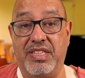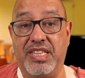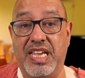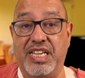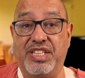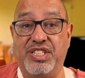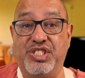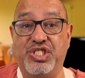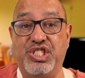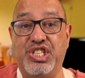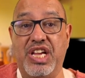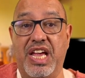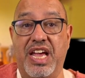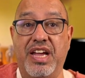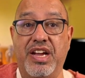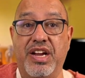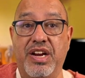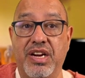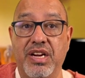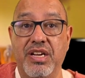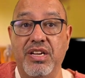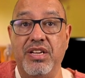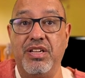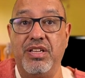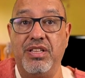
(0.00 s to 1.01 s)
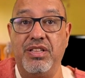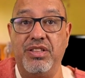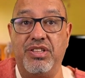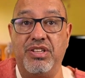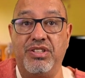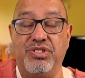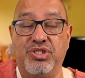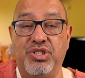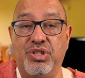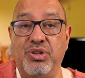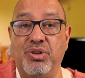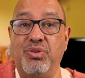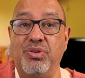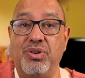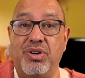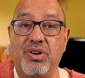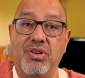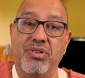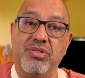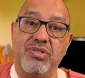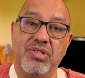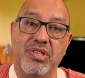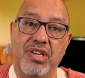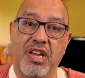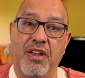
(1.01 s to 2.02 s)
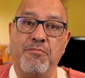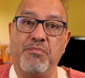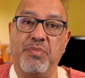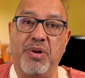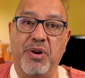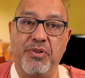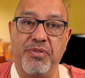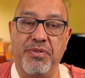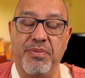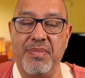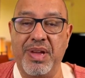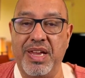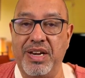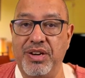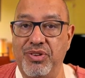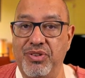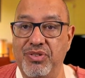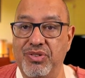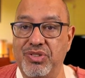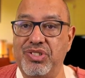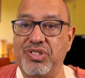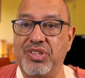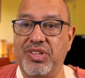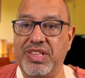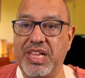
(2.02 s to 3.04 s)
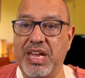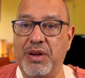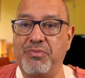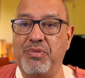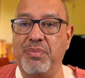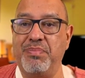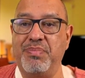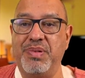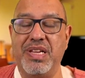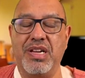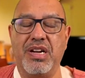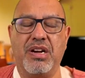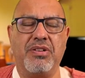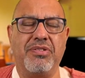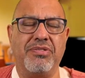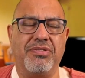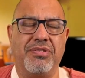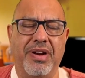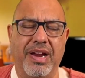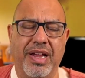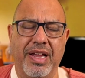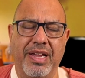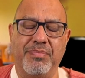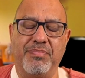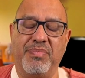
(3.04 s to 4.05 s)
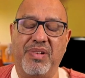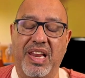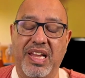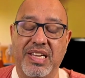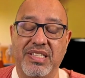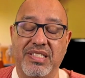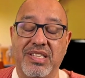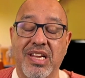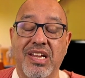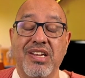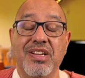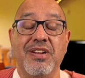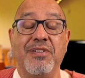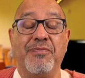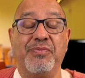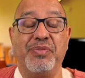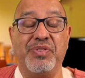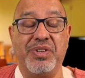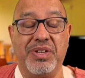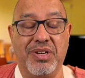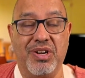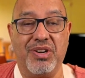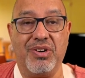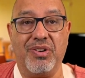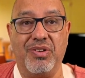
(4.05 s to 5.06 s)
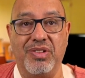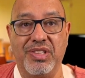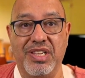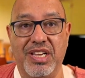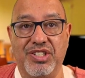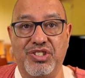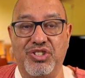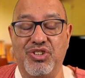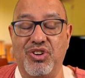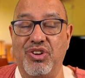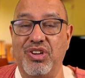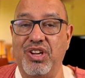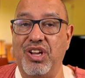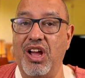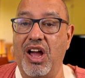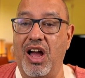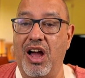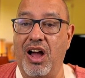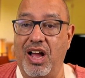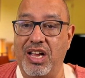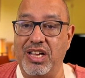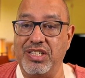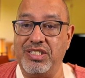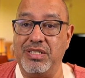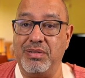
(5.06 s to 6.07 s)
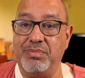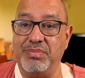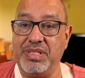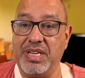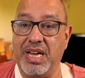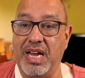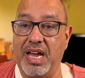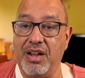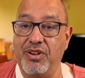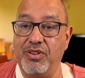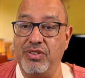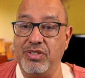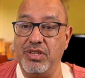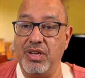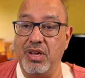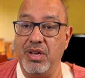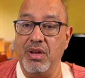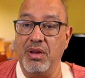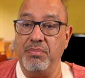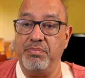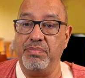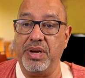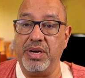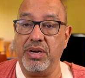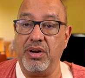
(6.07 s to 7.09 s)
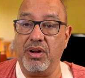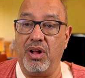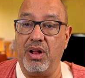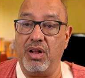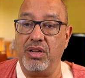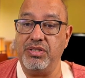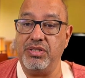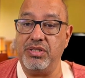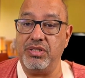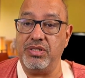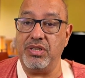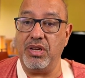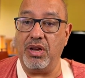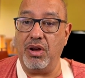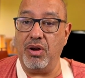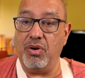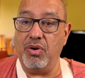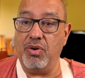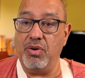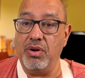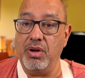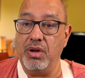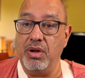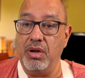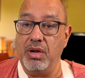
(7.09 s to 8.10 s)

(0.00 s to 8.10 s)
They share the churros in both menus, so that would be a great place to not only enjoy awesome tacos, but also,